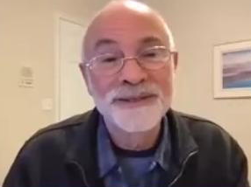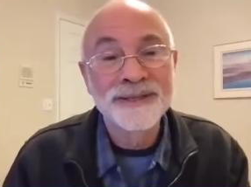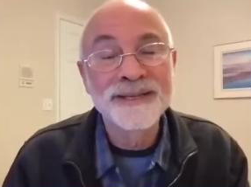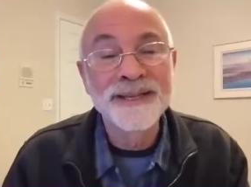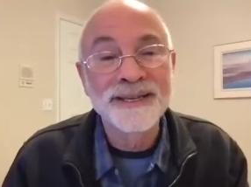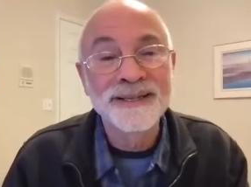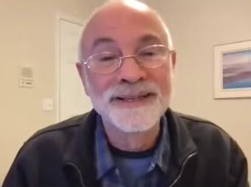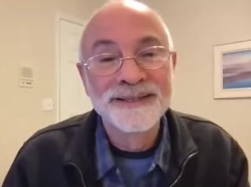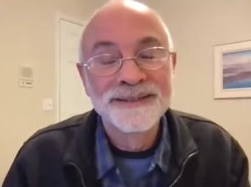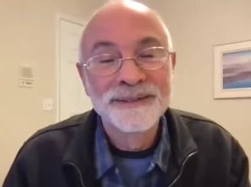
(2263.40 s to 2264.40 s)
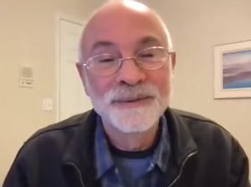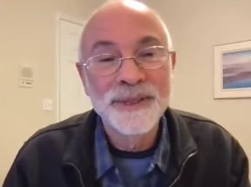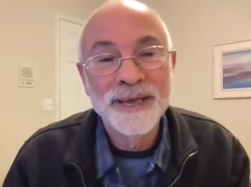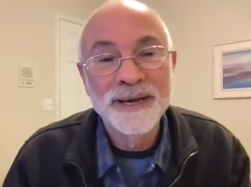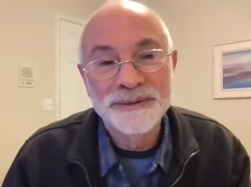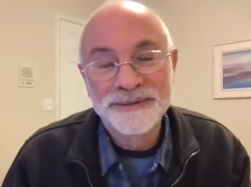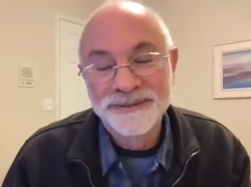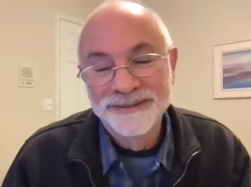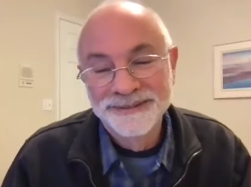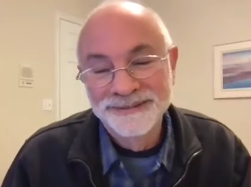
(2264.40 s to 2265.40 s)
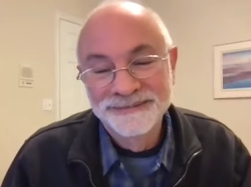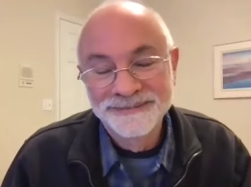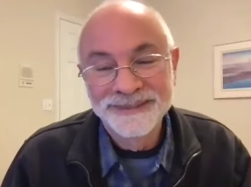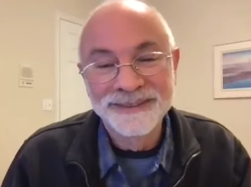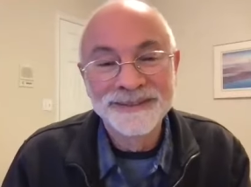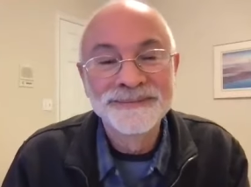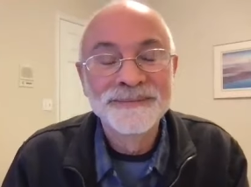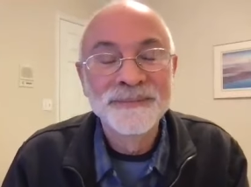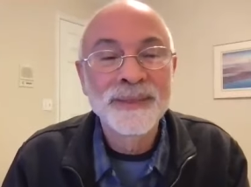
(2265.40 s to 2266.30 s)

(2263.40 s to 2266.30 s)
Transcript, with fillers: the dead without, you know,